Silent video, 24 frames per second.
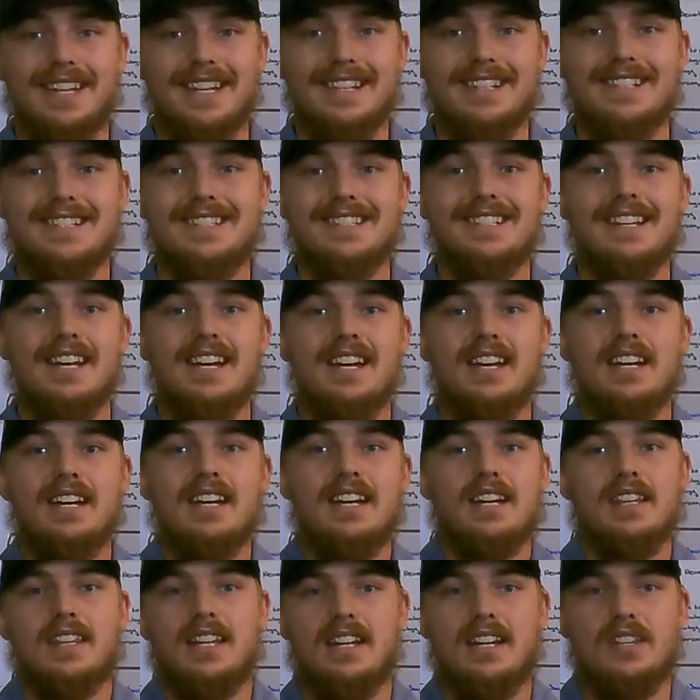thinks
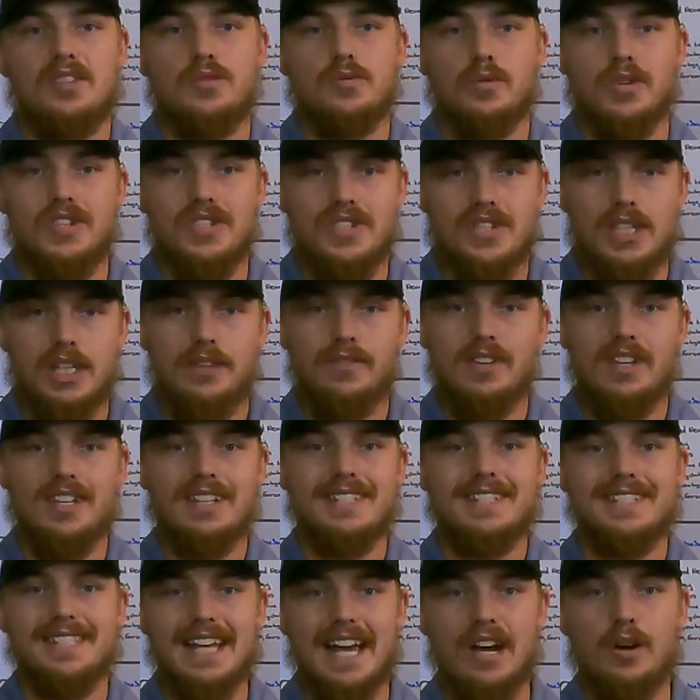that it's
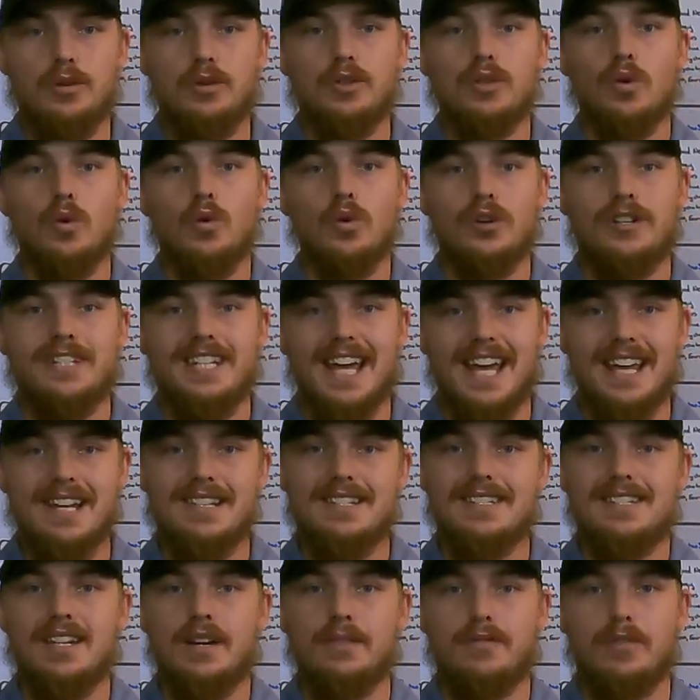receiving sound or
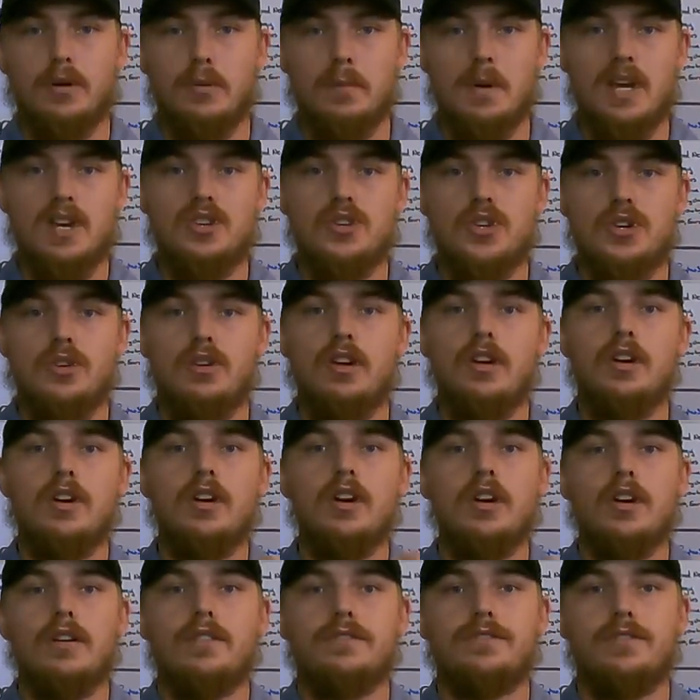taste information
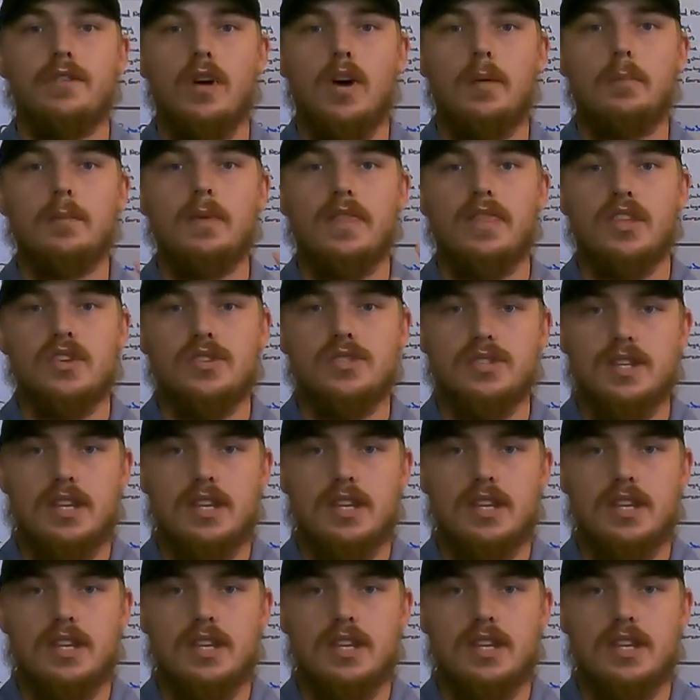from the